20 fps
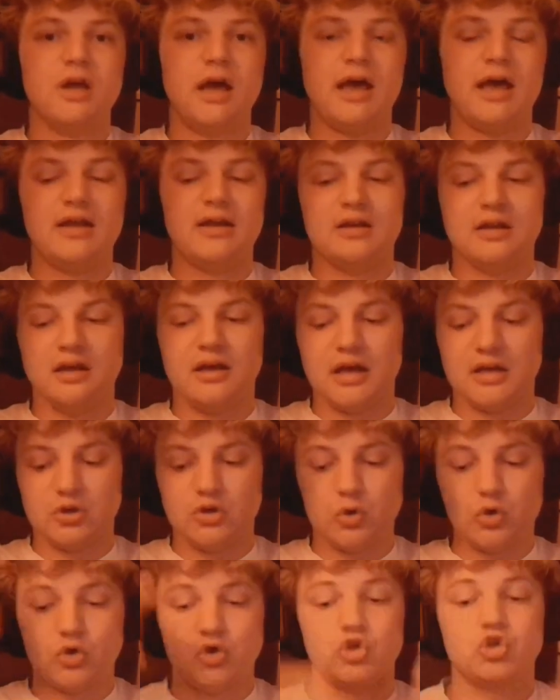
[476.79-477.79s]
and, and you
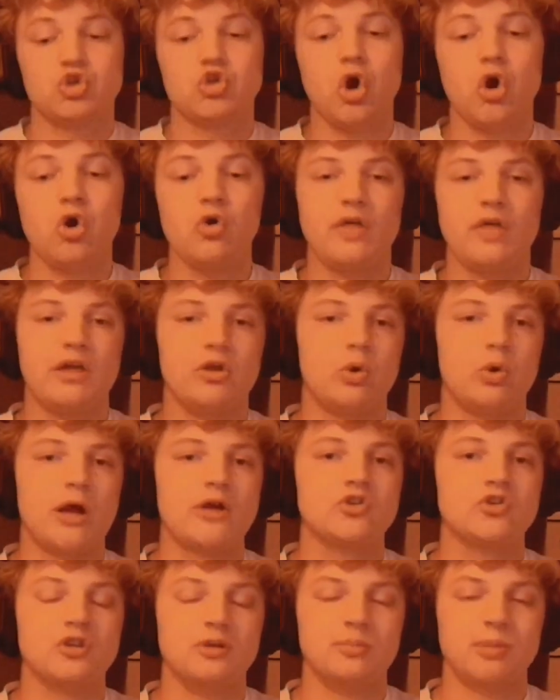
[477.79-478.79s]
can show that you're
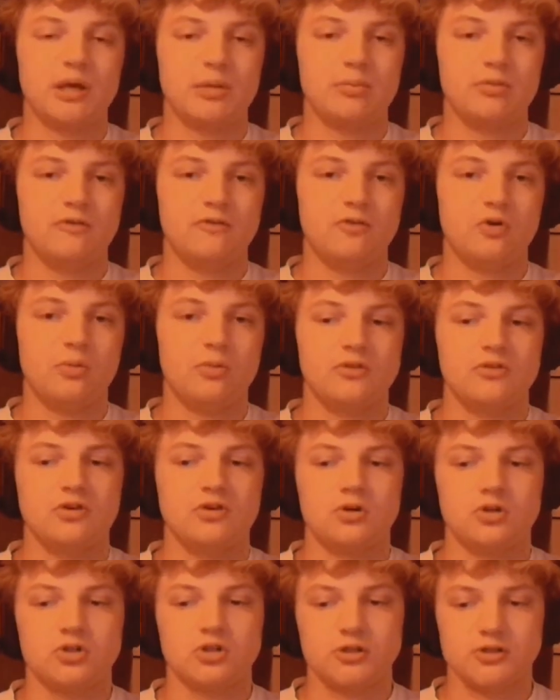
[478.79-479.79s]
actually being performance
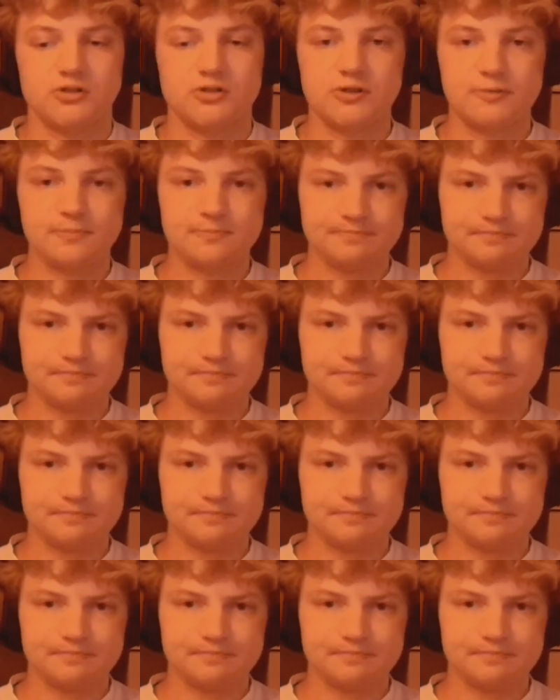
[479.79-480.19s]
conscious.